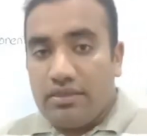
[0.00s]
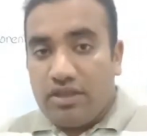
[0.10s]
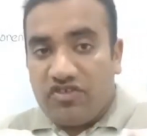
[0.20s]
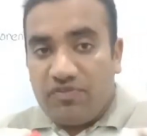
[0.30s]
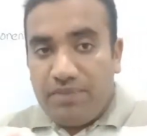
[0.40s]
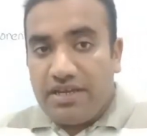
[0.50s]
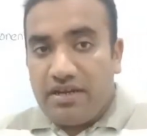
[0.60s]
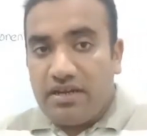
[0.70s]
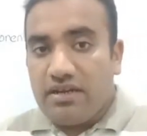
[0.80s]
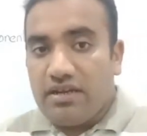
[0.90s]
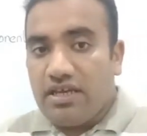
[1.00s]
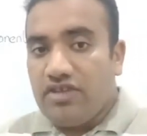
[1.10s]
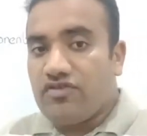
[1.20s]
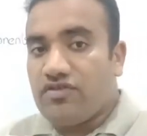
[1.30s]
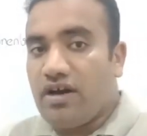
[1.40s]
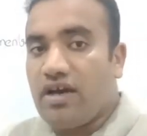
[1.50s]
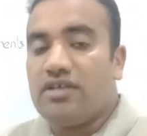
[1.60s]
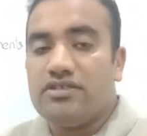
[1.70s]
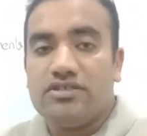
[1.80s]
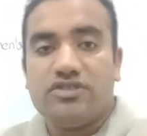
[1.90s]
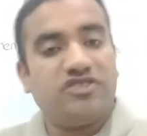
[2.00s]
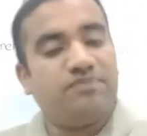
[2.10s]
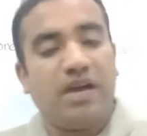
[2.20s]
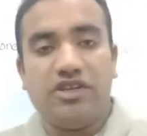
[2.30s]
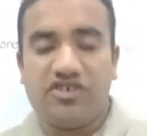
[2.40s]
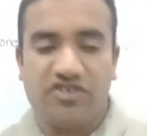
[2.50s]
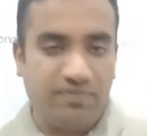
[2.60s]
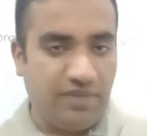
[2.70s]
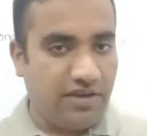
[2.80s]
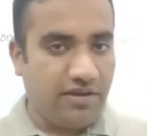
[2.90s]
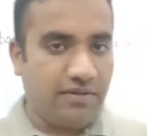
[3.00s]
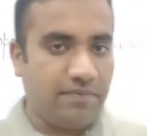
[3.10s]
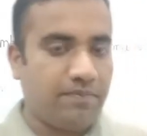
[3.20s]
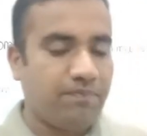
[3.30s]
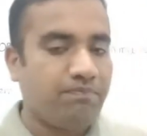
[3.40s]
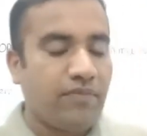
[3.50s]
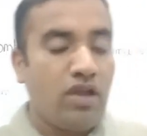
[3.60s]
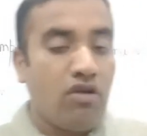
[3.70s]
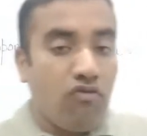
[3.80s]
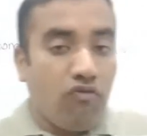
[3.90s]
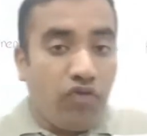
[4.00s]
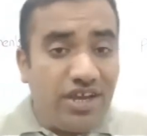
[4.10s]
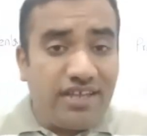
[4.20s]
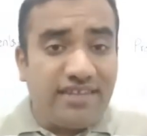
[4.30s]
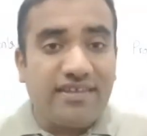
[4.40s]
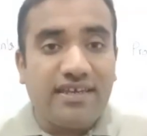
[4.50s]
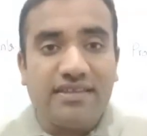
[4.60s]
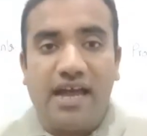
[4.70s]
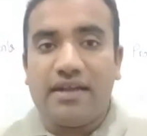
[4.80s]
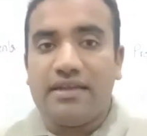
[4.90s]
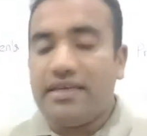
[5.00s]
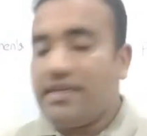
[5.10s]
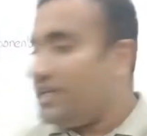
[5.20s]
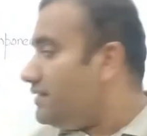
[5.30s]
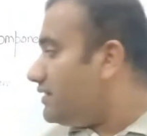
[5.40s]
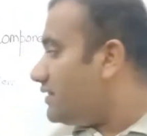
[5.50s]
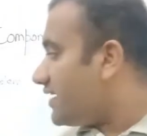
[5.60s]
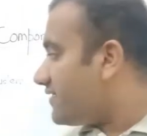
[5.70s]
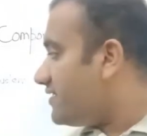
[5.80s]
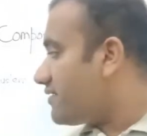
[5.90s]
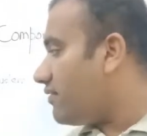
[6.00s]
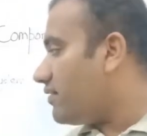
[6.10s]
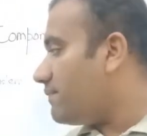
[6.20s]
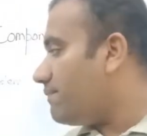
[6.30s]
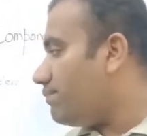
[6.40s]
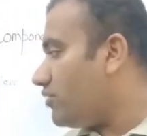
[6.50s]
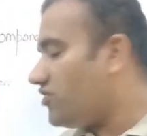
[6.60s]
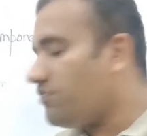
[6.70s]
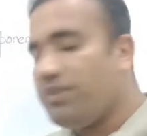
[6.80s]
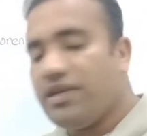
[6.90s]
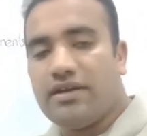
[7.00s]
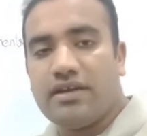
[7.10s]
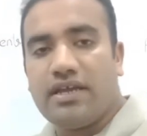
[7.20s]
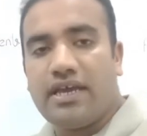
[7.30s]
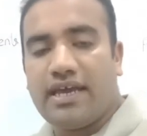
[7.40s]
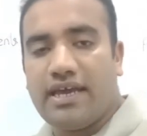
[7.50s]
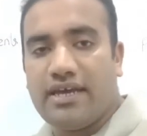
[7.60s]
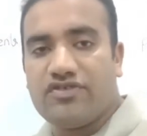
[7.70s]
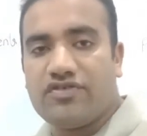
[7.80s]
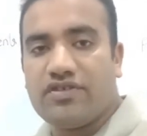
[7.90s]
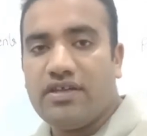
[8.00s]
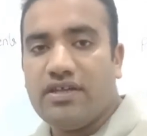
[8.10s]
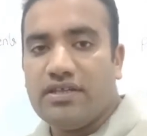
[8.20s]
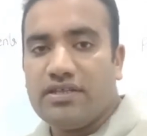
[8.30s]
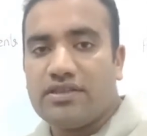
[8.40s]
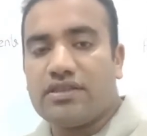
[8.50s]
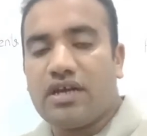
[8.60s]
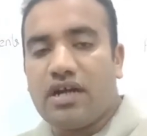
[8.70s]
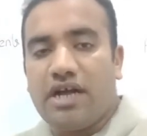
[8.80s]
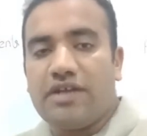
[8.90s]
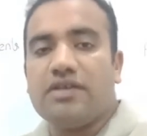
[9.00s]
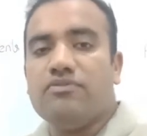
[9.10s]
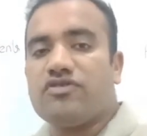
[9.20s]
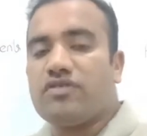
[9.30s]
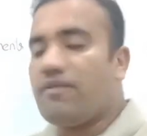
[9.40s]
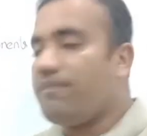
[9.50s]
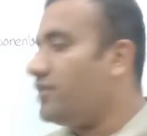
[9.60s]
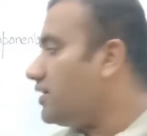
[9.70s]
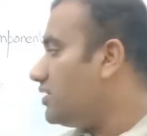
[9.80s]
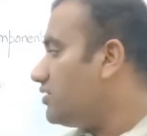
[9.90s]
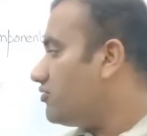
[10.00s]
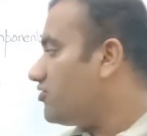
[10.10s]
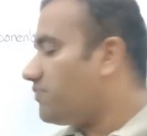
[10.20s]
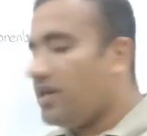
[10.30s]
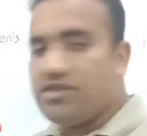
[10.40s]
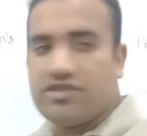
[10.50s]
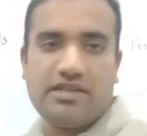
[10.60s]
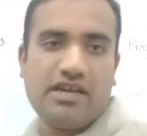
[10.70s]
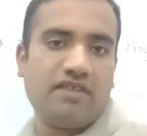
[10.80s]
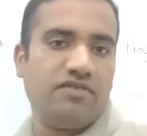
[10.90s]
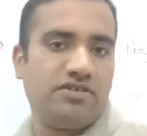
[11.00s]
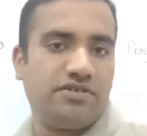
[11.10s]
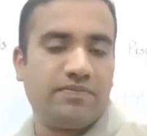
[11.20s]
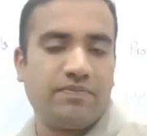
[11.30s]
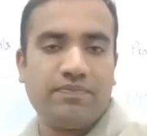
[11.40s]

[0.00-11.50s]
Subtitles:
the speaker is the Spanish speaker, we can say that in the lexicon the speaker has the items of the Spanish language,